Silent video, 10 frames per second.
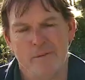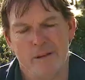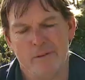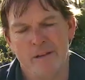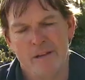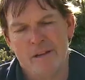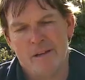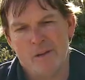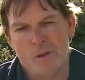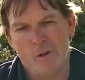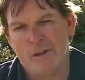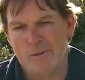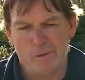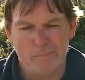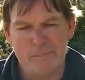or they were early
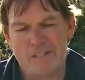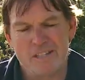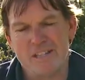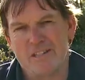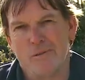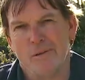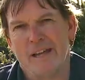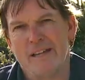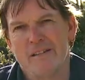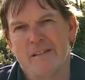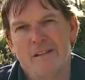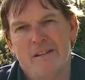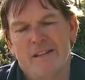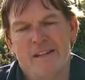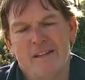or mid-season or late.
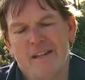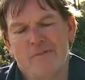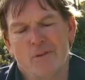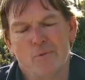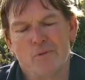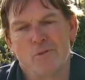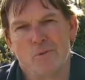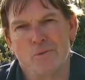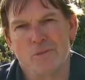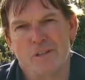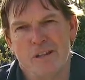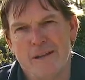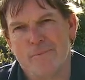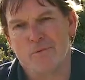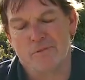They didn't have cool stores. So you had
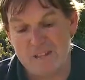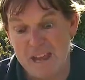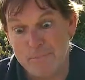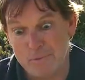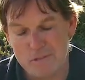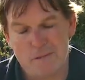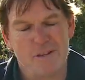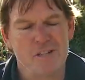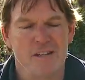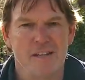apples especially,